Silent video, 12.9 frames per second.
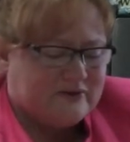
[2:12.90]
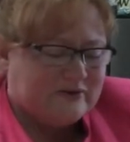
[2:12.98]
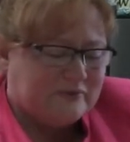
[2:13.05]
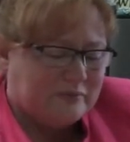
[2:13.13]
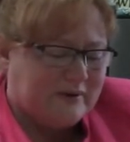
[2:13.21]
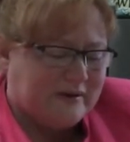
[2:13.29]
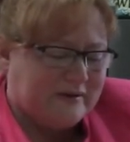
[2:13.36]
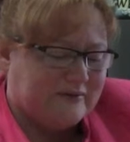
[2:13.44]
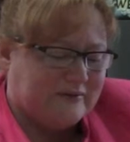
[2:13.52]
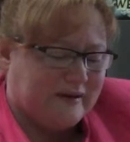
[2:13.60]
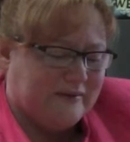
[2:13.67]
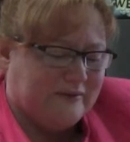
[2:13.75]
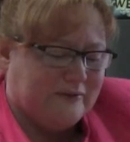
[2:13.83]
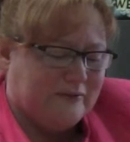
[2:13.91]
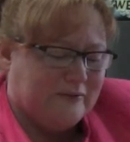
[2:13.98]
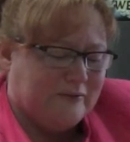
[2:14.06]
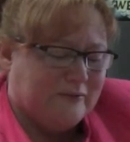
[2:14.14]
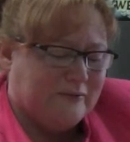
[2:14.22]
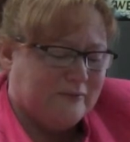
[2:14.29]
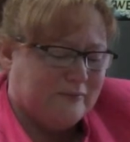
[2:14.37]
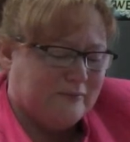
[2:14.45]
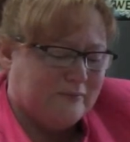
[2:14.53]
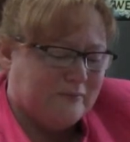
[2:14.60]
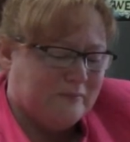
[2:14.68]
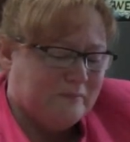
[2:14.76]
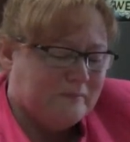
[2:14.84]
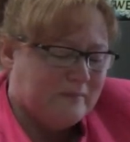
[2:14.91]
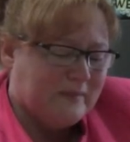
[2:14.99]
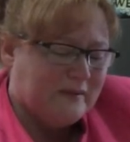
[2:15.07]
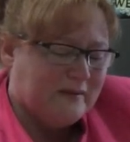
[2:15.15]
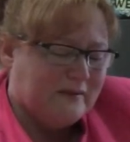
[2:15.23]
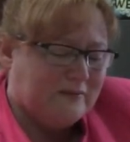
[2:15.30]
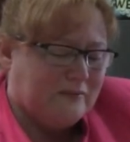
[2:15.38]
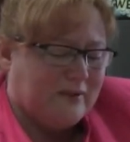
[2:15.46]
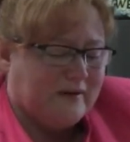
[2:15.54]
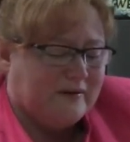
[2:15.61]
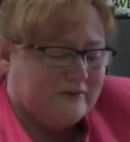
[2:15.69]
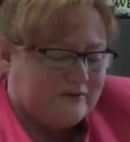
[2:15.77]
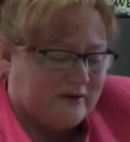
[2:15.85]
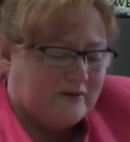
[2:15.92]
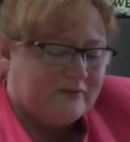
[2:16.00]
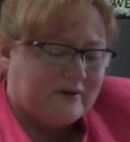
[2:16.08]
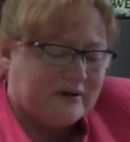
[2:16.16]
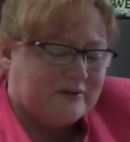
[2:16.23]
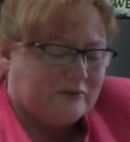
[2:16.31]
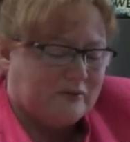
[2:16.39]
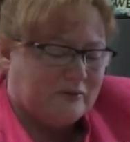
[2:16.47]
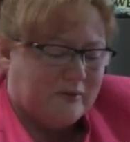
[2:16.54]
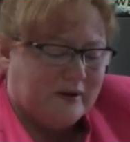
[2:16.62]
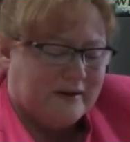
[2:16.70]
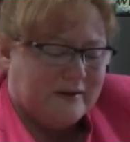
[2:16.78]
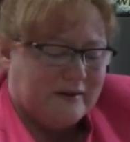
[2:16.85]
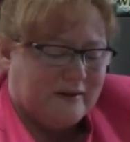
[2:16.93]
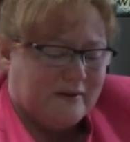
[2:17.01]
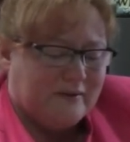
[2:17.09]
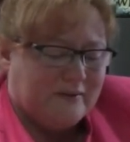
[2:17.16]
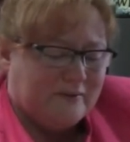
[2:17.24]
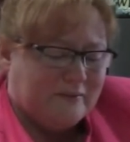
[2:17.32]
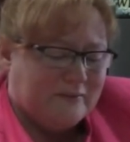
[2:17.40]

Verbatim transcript: Just because I knew in myself, I told my uh,